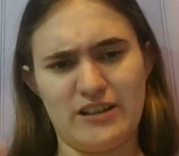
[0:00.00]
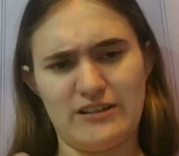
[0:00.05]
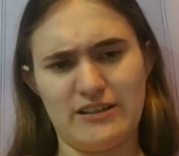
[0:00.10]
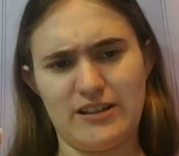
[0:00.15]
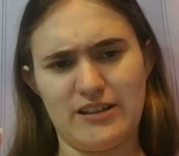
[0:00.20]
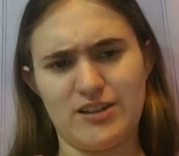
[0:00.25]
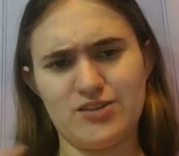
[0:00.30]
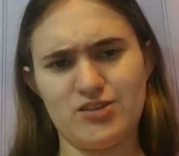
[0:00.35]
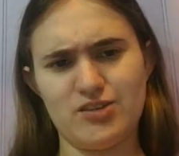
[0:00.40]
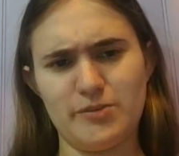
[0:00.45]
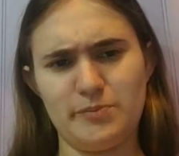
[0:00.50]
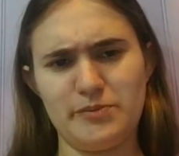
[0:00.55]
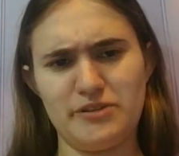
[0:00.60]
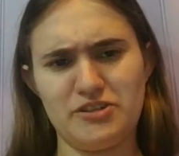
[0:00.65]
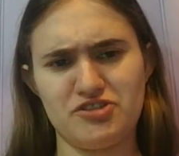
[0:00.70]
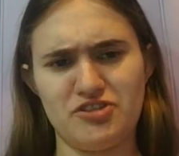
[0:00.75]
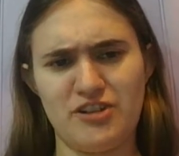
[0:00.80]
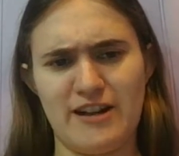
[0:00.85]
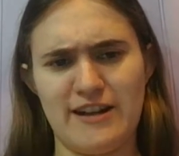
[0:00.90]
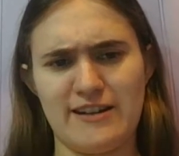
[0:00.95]
Like
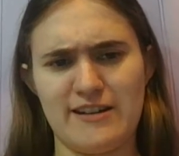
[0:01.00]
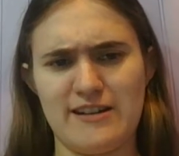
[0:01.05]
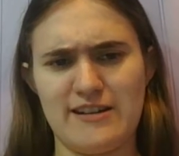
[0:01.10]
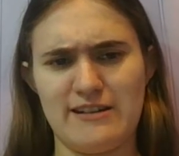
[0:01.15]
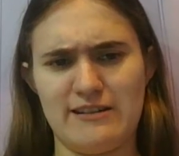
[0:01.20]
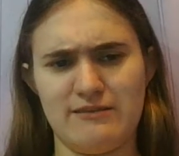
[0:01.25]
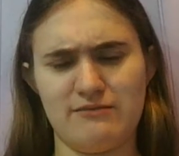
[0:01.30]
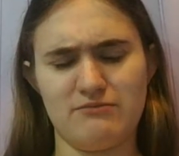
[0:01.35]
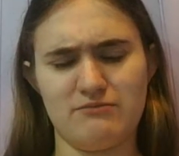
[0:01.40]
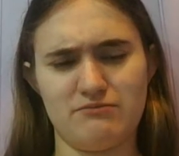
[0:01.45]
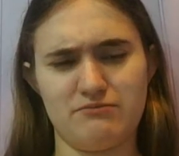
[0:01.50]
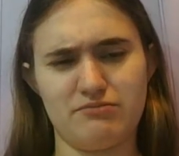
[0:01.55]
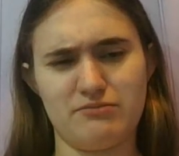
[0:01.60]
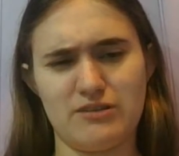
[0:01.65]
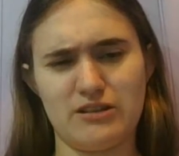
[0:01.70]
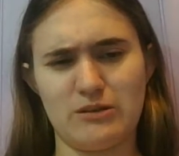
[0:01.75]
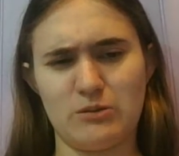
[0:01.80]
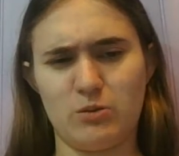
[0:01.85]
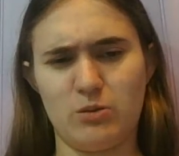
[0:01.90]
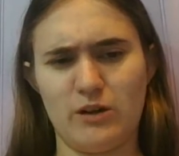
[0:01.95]
serpent dragon,
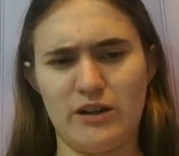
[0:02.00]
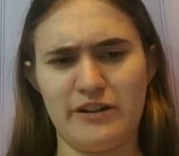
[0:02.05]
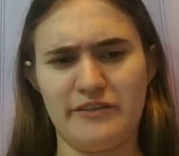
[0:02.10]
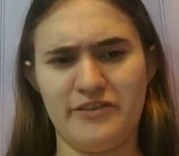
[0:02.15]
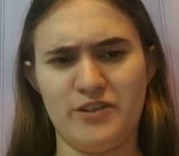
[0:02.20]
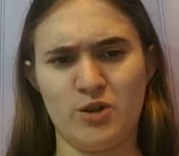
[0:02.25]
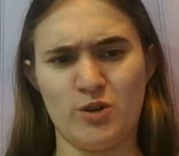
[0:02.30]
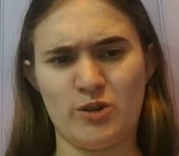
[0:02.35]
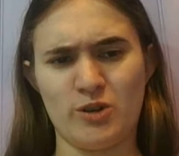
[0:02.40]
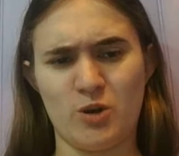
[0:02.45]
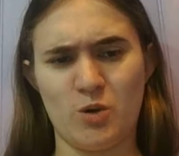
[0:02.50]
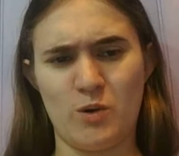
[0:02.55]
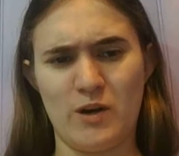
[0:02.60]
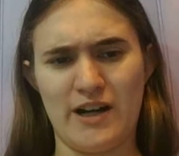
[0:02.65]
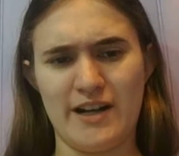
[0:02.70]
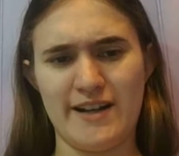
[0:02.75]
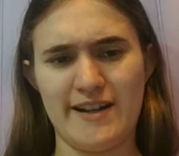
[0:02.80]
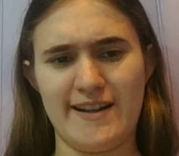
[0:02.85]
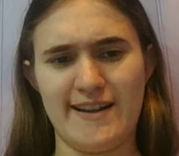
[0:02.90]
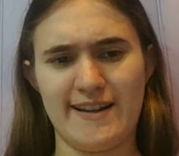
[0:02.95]
quite a few are
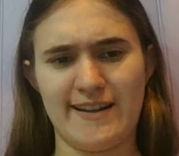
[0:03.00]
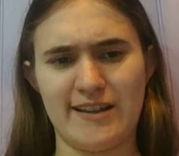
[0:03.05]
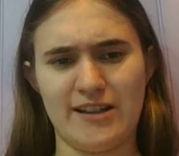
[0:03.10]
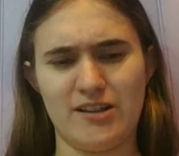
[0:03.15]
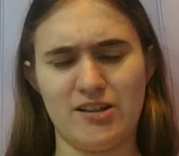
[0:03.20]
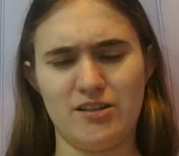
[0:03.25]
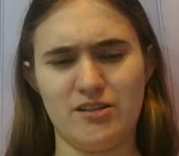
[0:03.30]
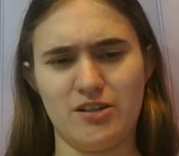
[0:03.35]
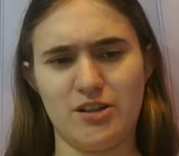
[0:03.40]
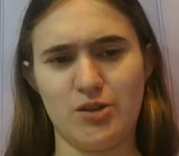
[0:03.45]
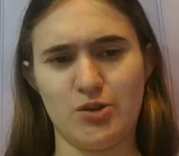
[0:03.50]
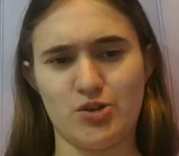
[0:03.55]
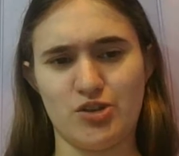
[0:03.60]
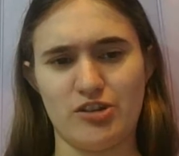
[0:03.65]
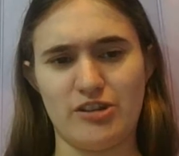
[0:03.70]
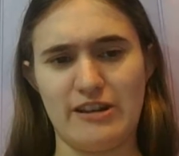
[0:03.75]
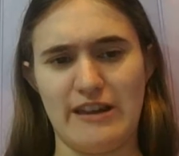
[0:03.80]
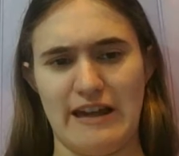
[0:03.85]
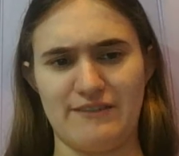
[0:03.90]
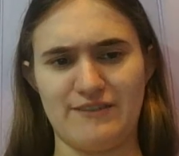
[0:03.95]
aquatic, and
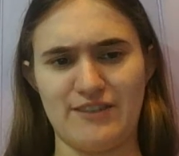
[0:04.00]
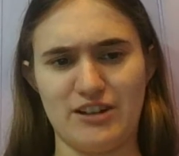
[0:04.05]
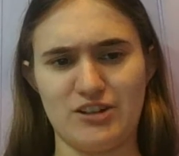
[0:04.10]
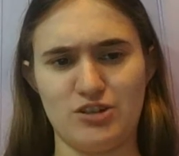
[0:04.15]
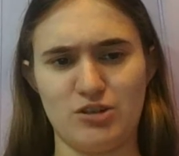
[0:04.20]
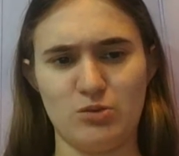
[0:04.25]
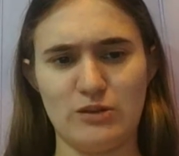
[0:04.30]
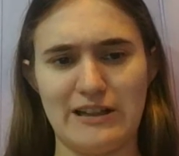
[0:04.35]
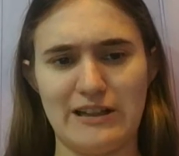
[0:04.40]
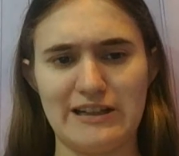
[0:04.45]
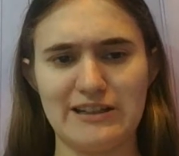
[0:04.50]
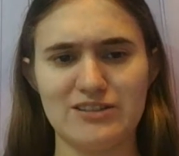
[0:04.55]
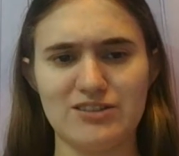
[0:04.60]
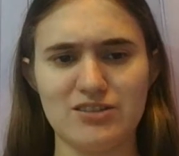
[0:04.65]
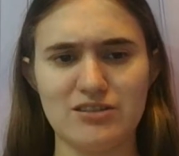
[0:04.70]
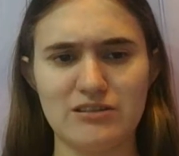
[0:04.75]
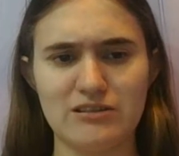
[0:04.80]
usually they have like 2 legs.